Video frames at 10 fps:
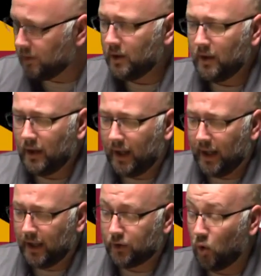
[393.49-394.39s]
Thank you.
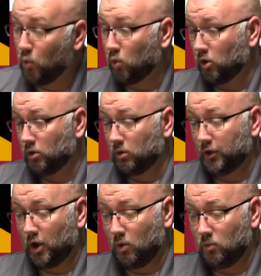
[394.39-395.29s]
And so we're
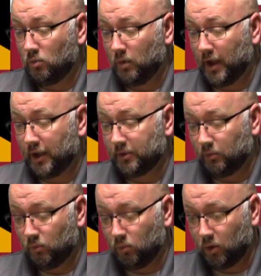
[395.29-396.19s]

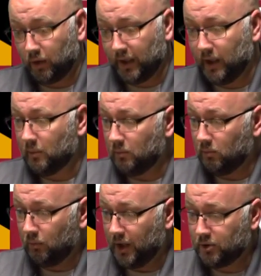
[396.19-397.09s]
getting
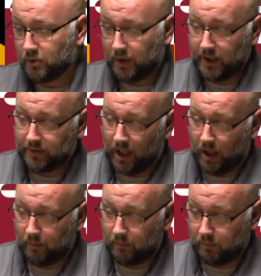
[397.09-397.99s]

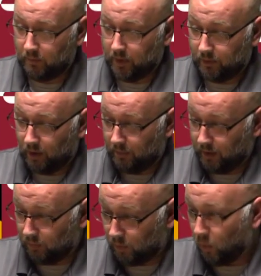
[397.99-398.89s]
ESAM is going to
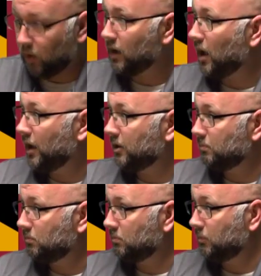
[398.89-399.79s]
be real
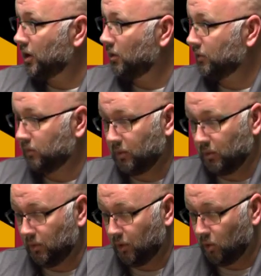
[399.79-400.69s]
organized. It's
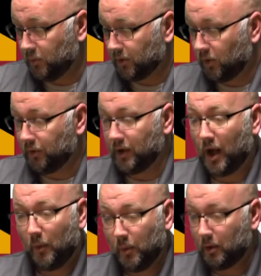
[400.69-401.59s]
the group that's on there
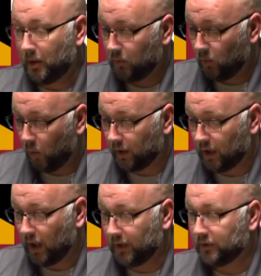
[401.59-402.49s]
now. We want to be real
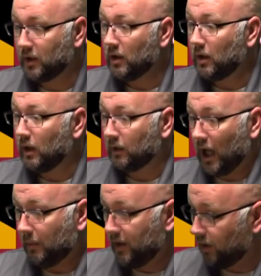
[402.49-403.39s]
organized,
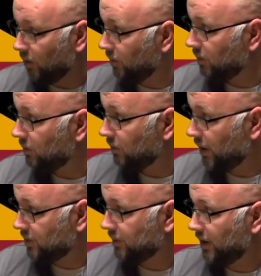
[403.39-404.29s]
lobbying our
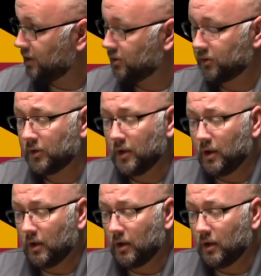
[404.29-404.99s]
legislatures.